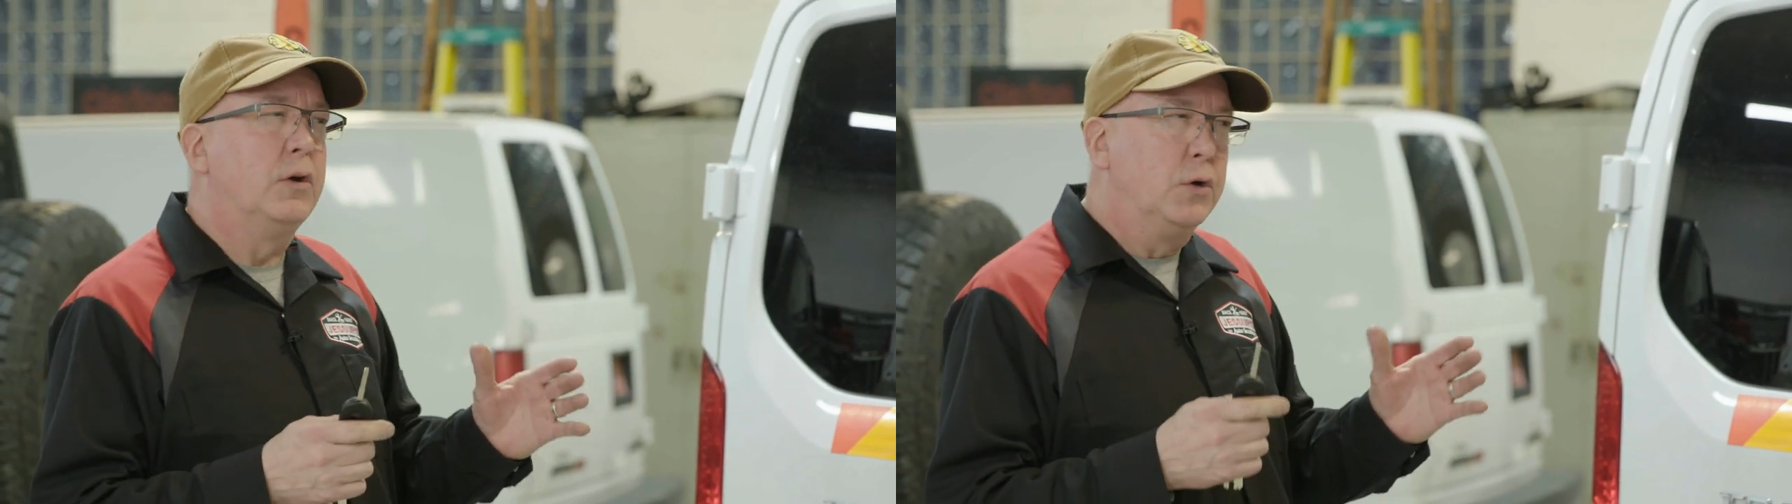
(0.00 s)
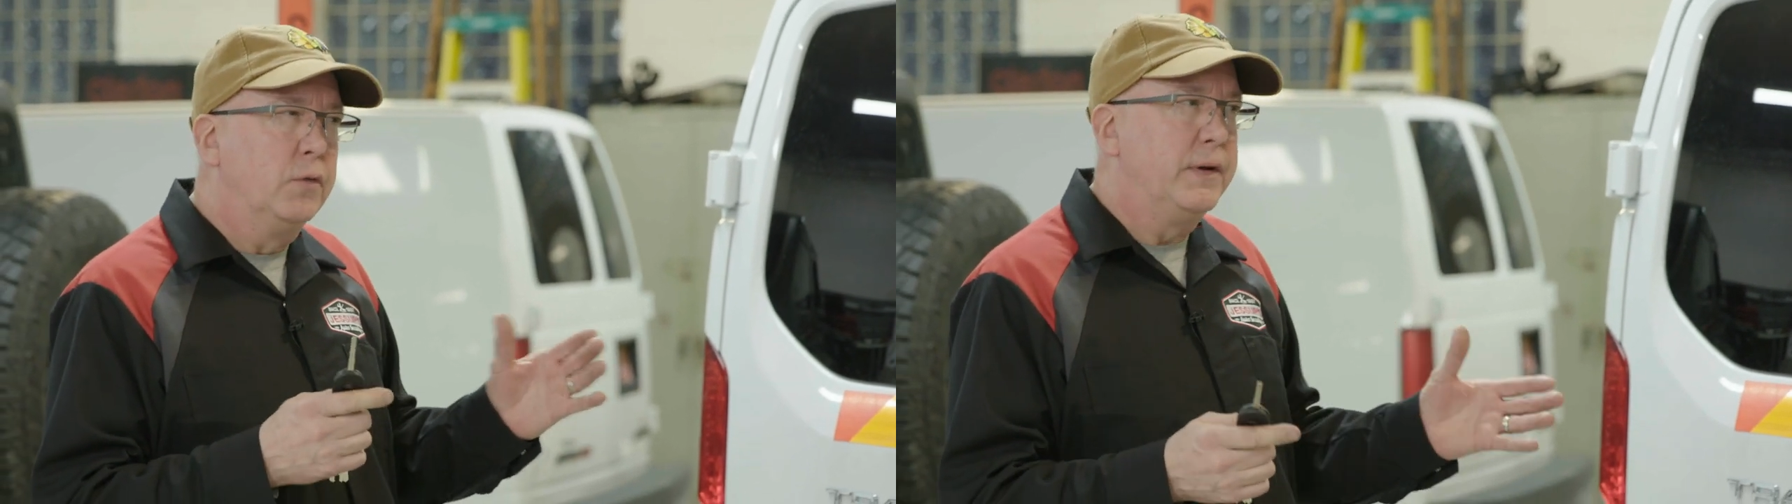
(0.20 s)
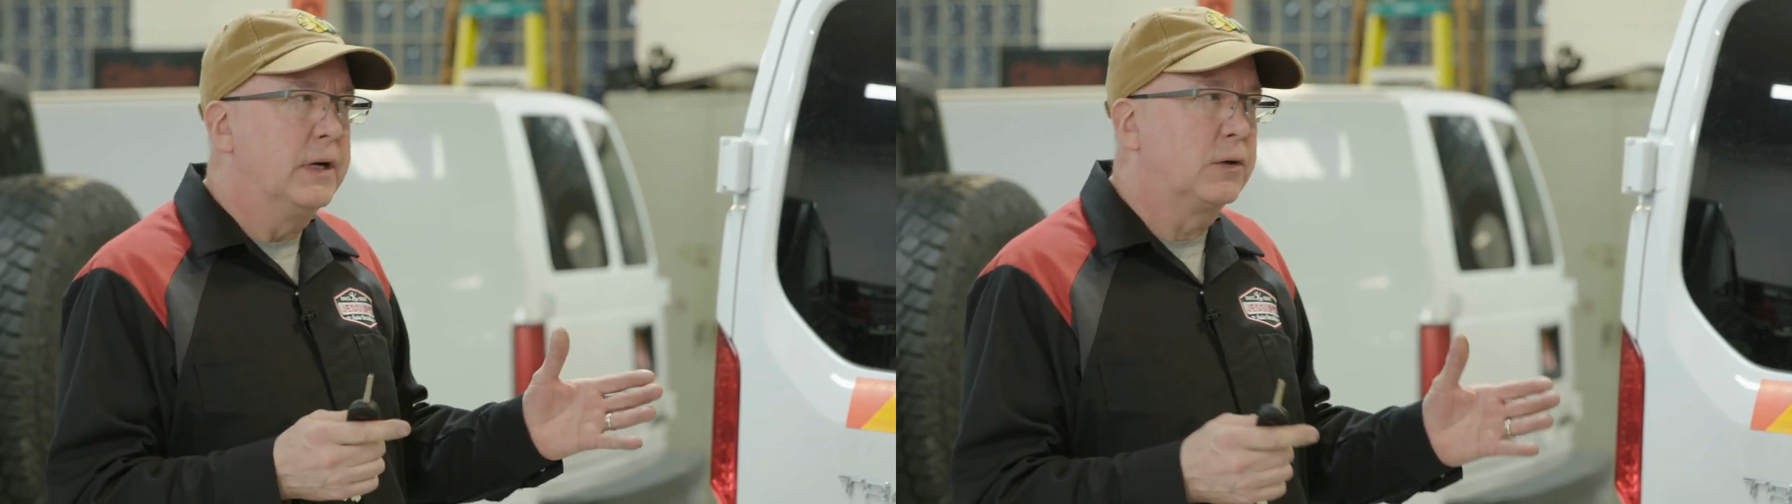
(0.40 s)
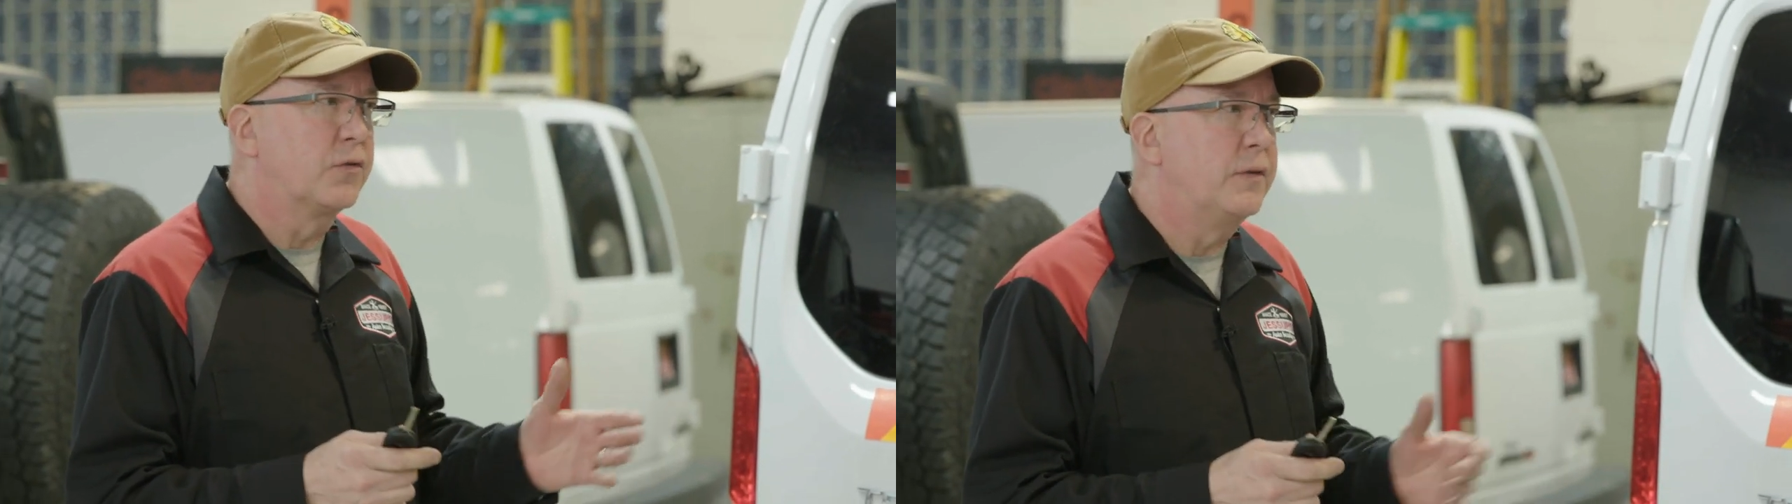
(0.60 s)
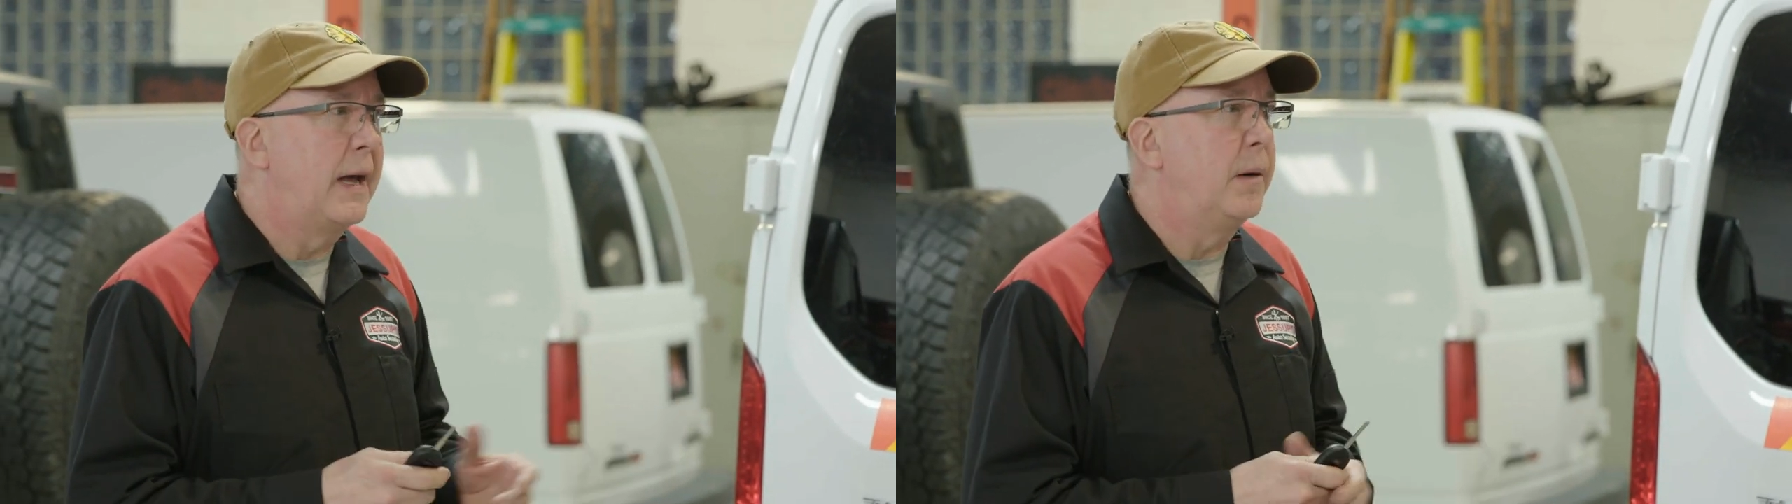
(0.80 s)
new
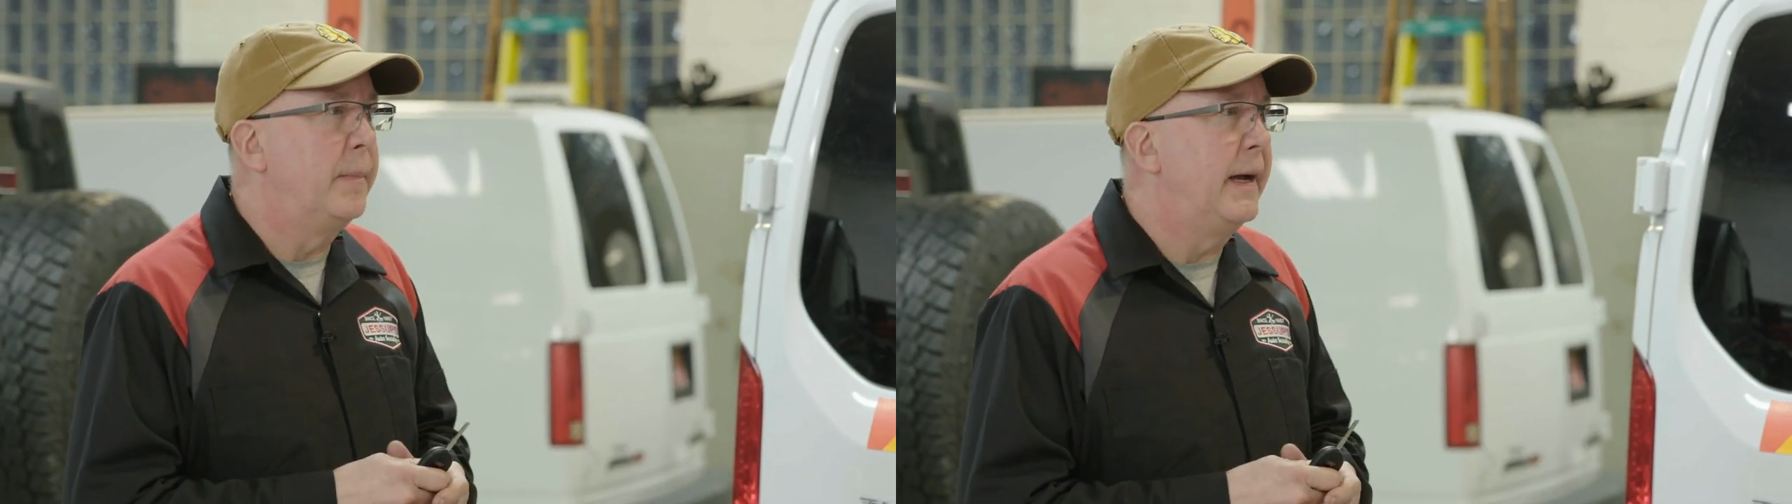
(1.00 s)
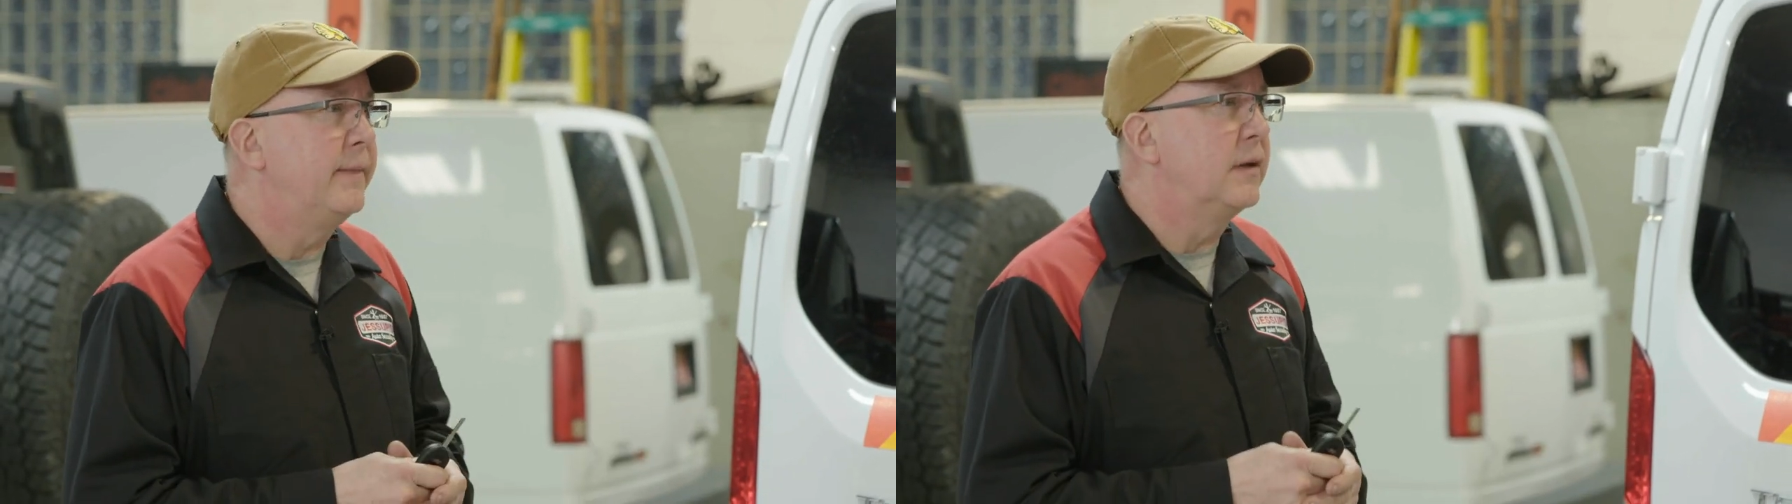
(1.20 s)
vehicles now made